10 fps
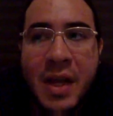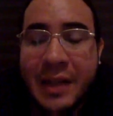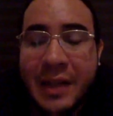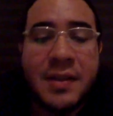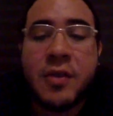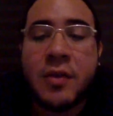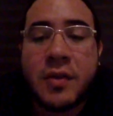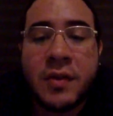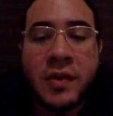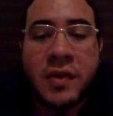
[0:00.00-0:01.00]
And this is
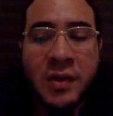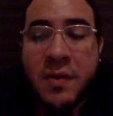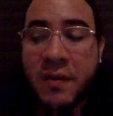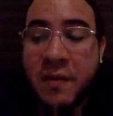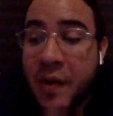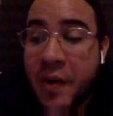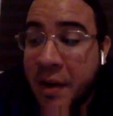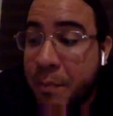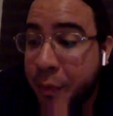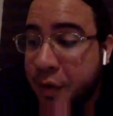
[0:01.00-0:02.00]
something very
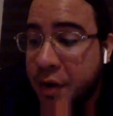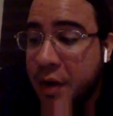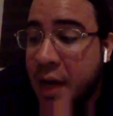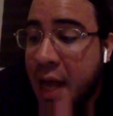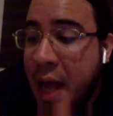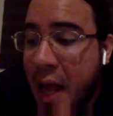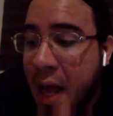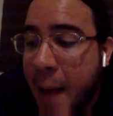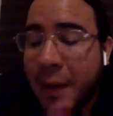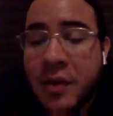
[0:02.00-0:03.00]
important
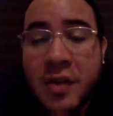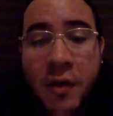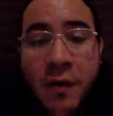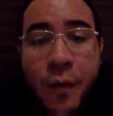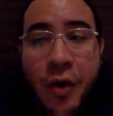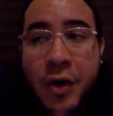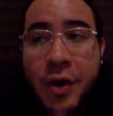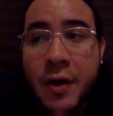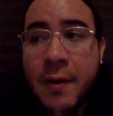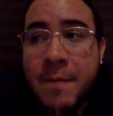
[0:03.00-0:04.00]
about software